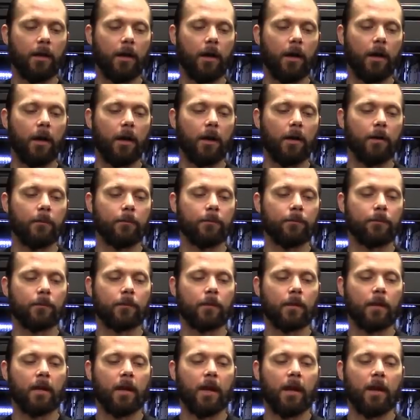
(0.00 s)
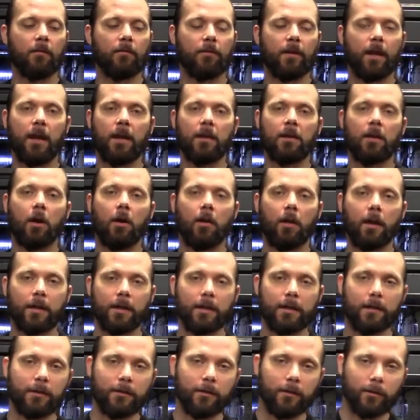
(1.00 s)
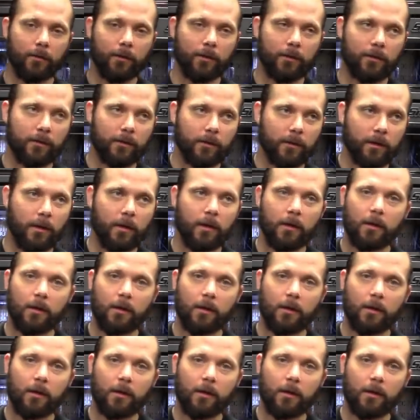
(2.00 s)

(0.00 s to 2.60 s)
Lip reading: have that, and all I need to do is,